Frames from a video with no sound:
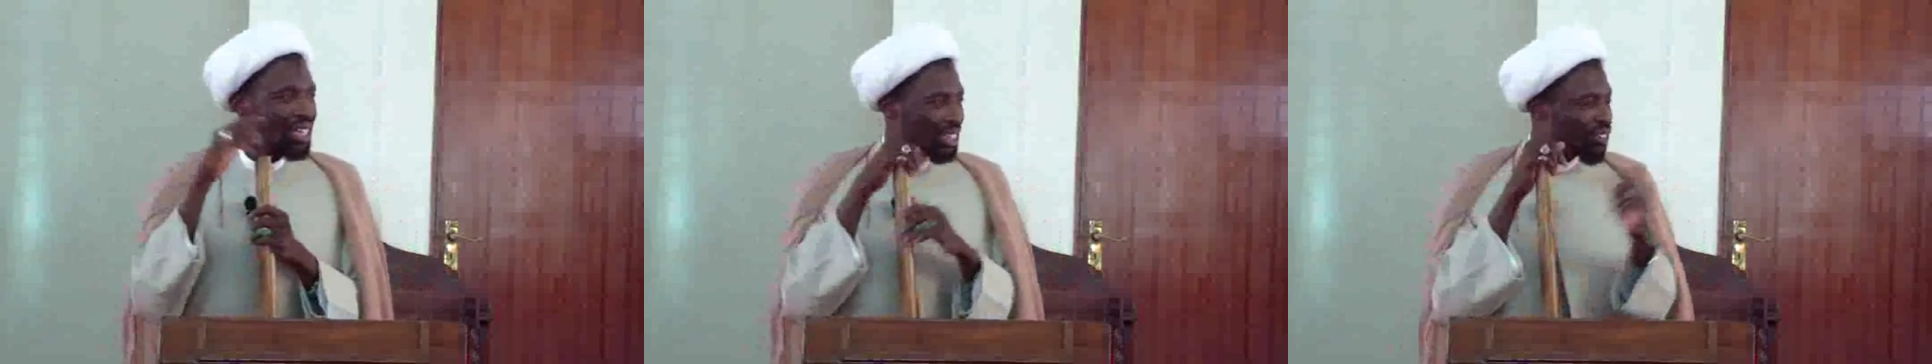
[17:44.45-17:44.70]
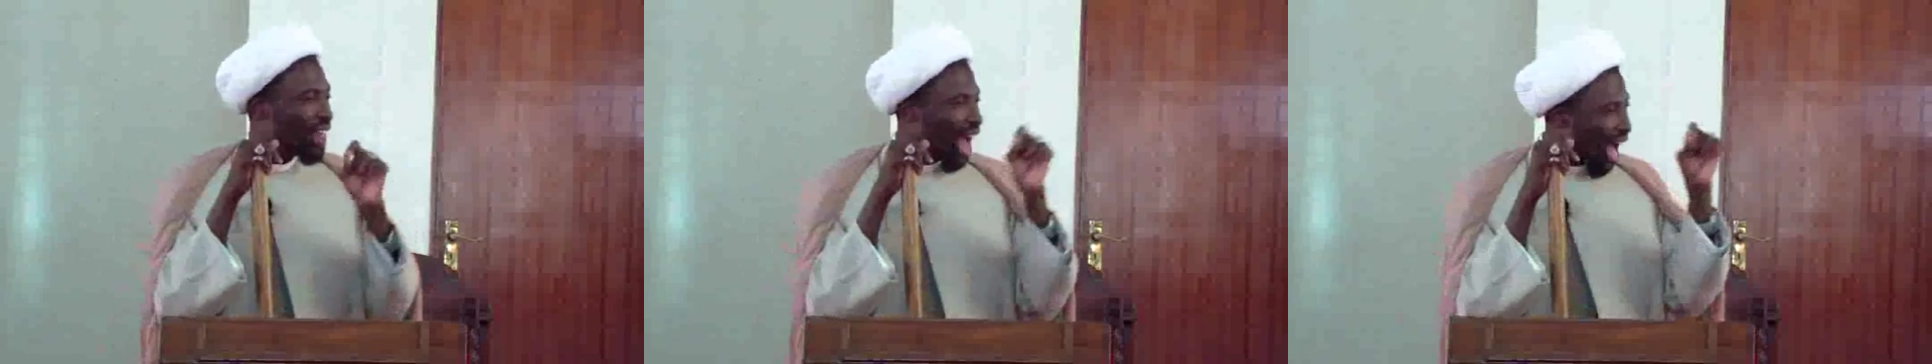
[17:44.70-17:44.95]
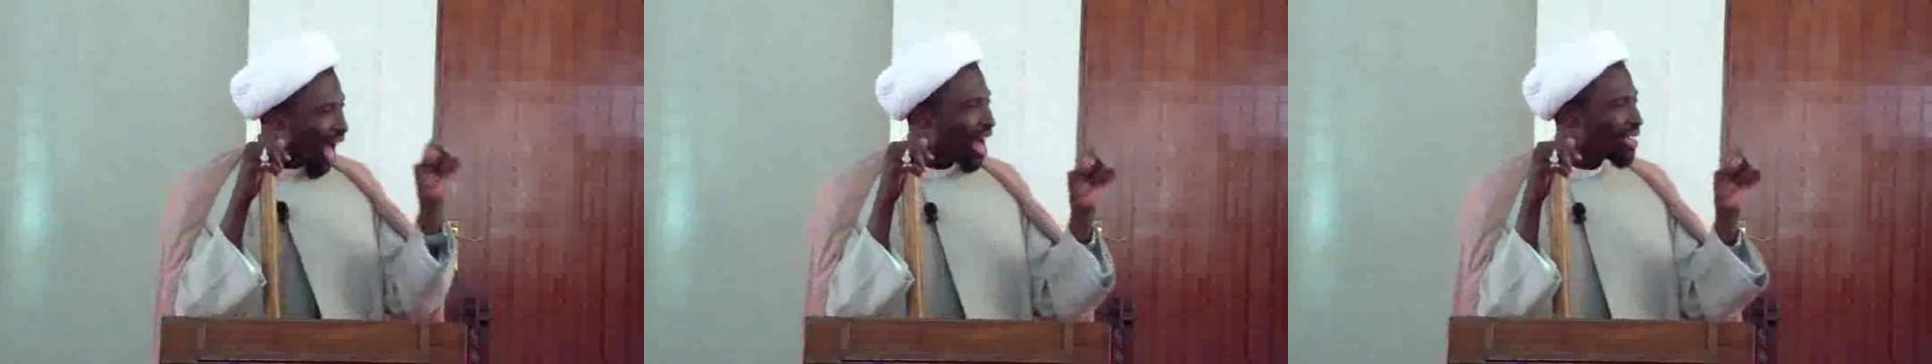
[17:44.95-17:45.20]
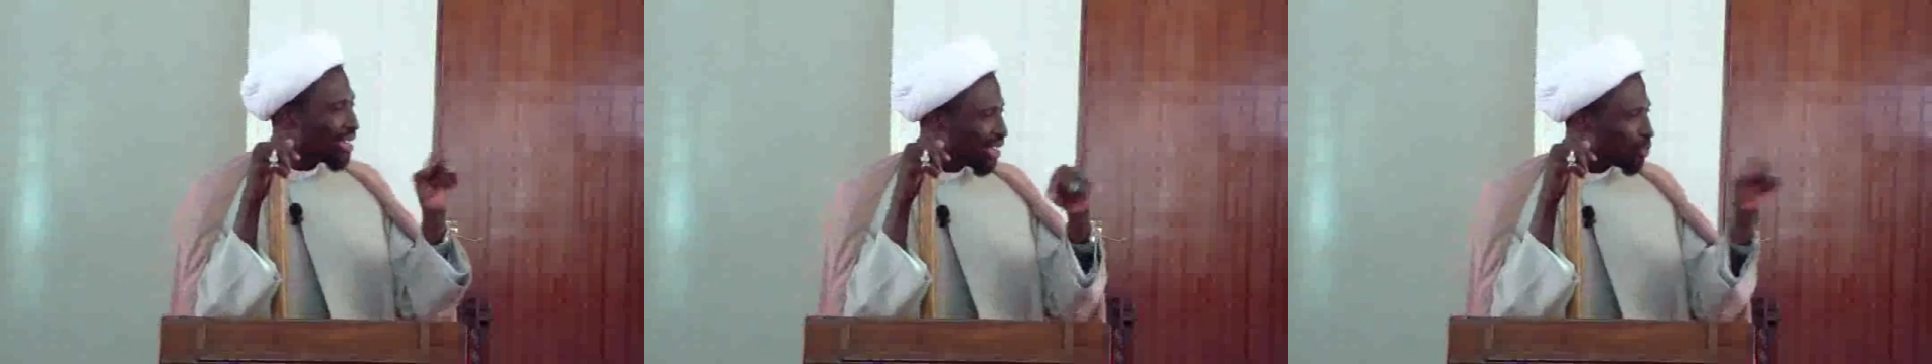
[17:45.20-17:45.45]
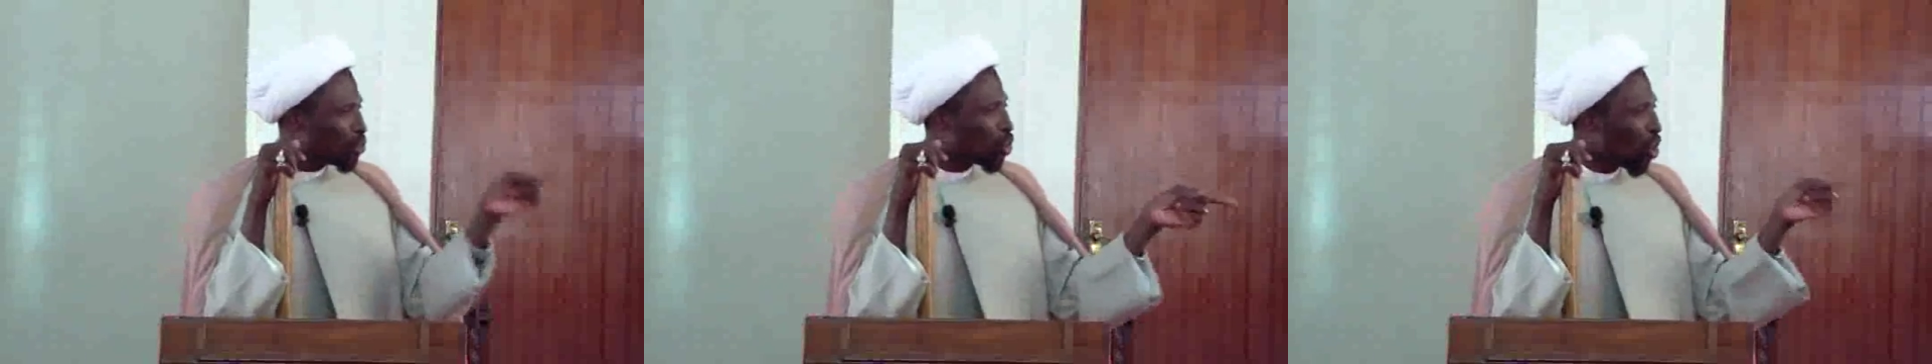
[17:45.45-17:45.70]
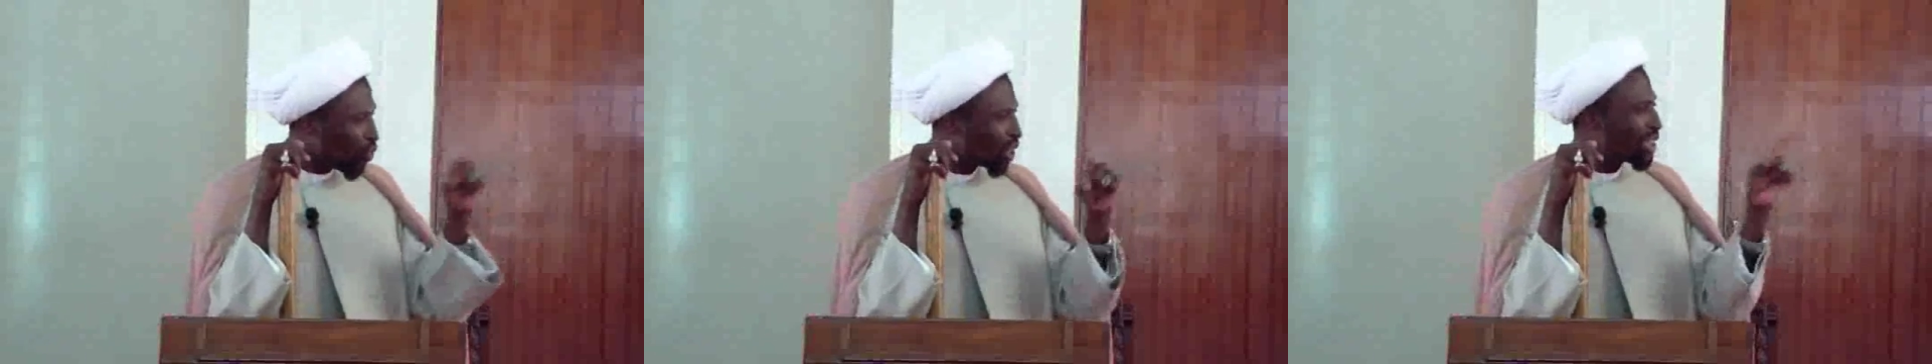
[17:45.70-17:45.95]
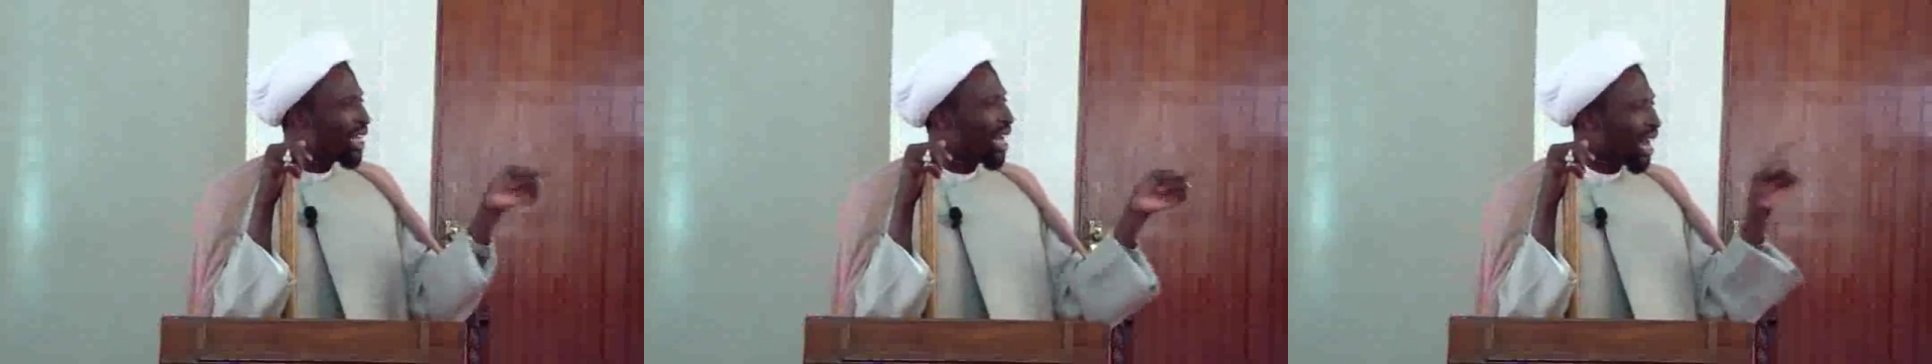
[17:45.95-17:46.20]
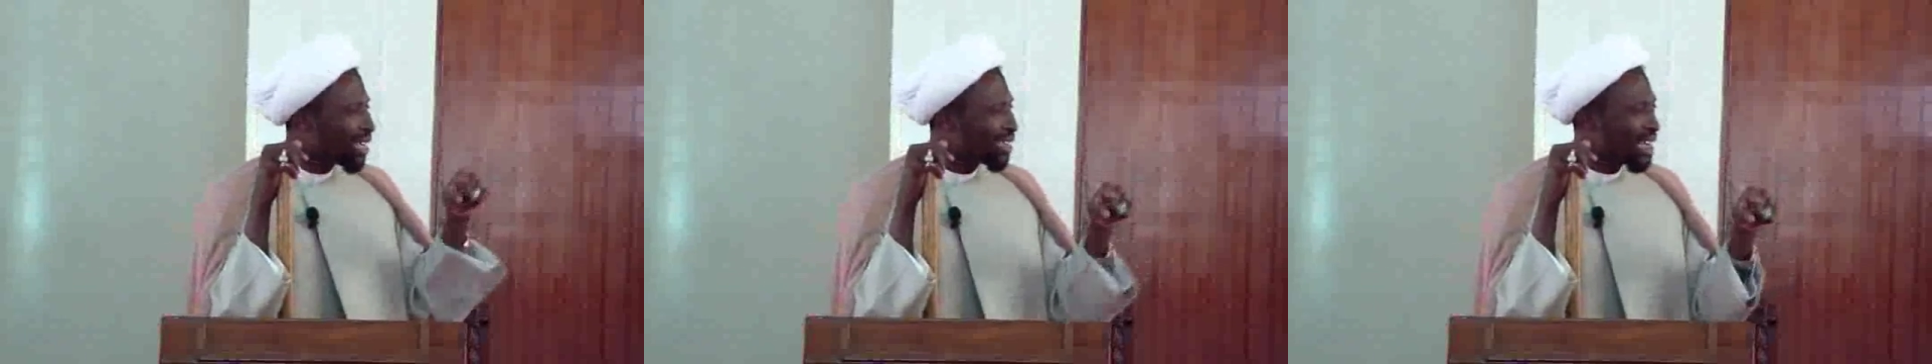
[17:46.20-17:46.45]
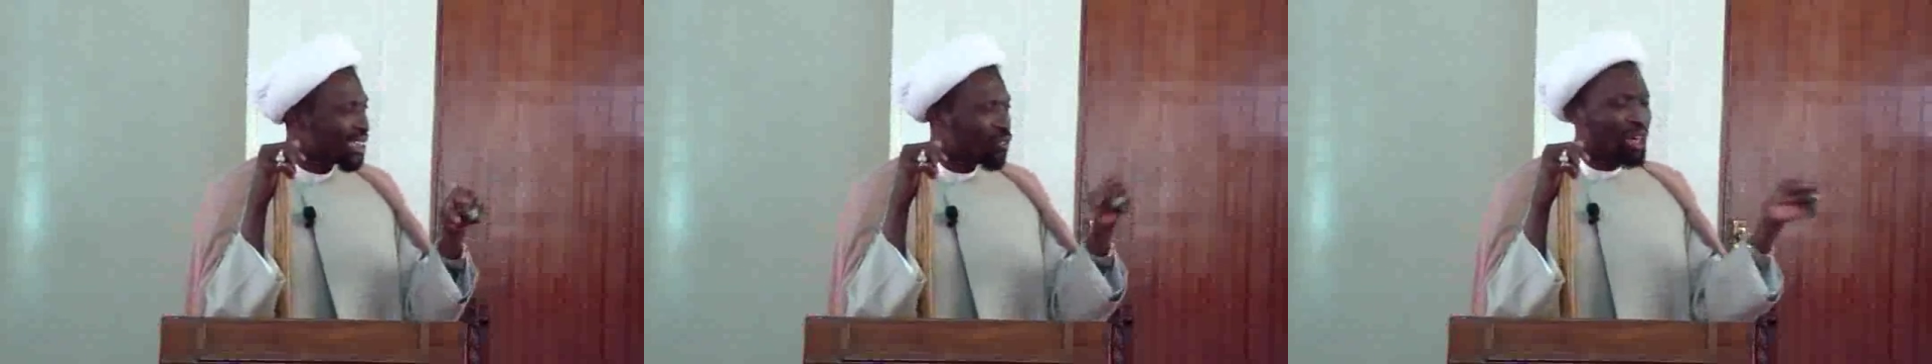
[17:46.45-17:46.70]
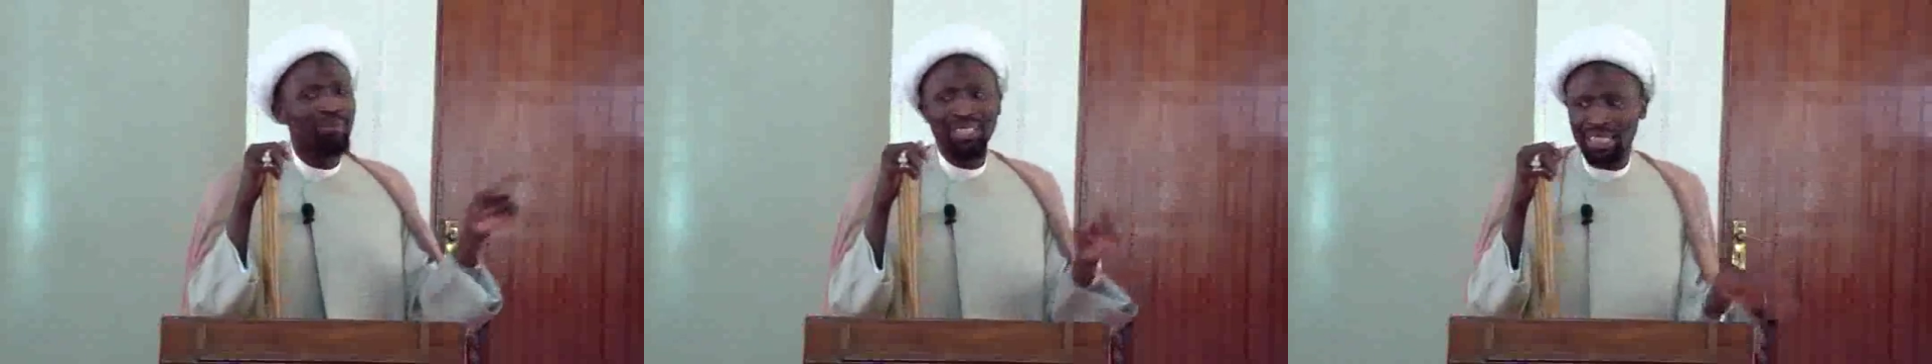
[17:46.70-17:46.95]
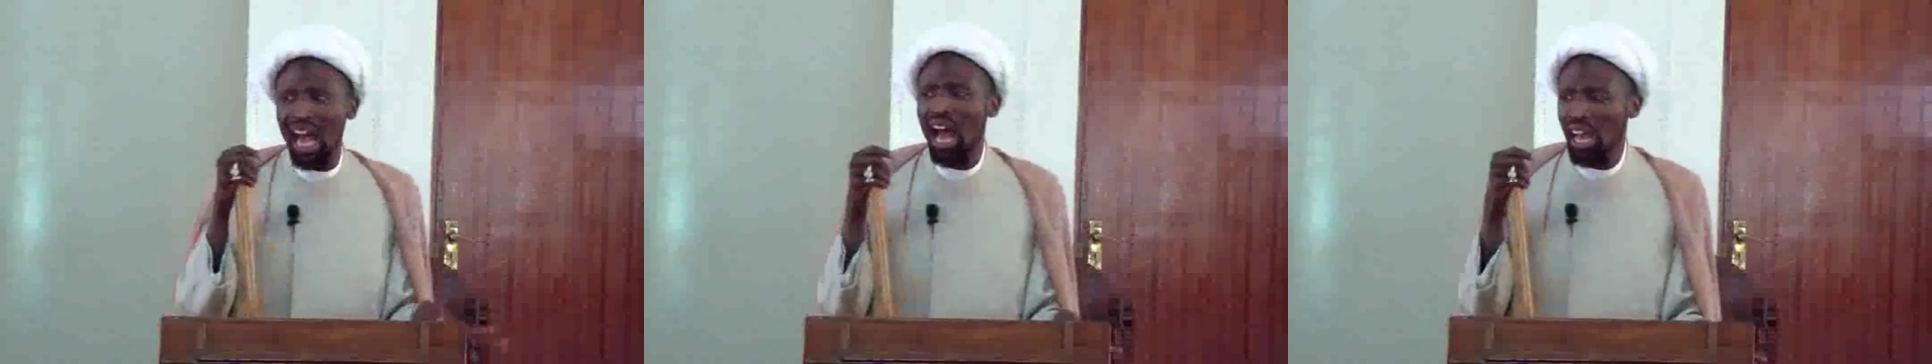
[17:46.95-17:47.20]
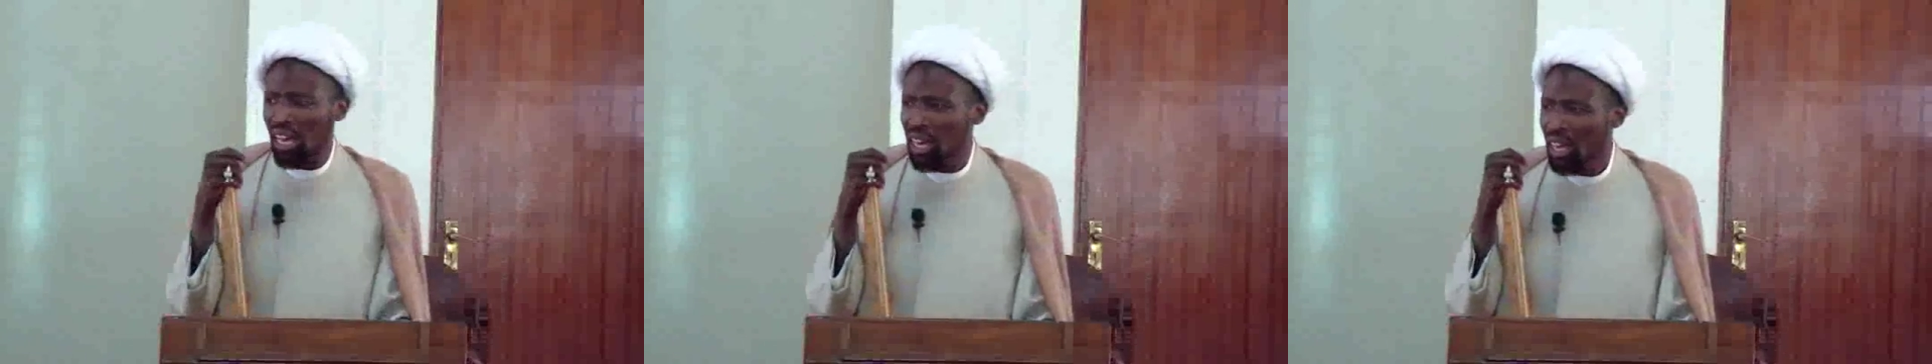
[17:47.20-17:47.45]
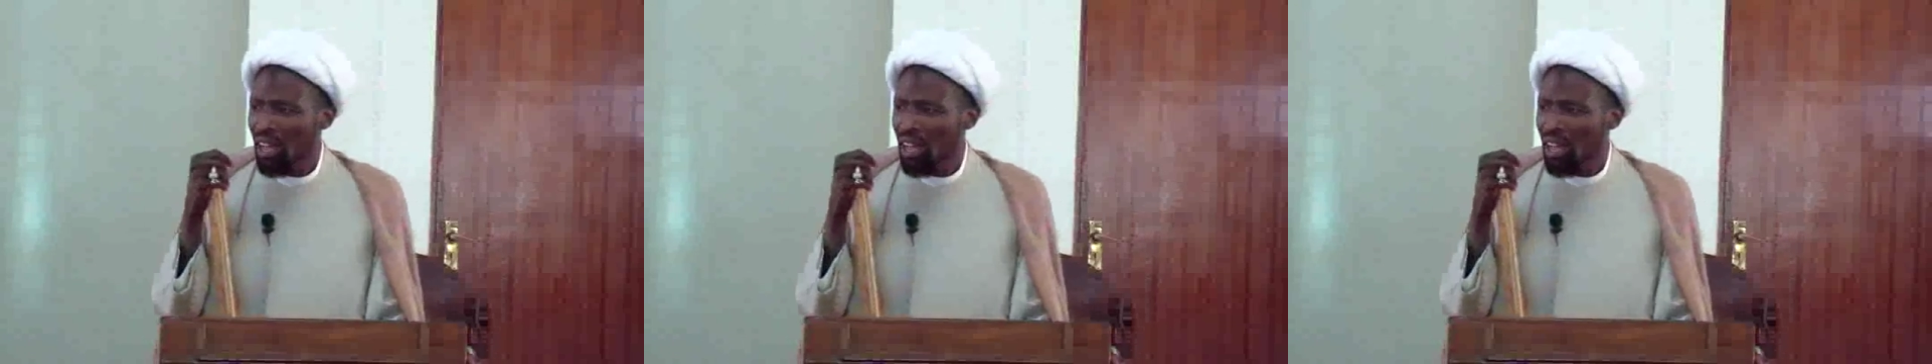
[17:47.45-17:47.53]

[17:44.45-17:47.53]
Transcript: Istifta'at is book of questions and answers for the Masail,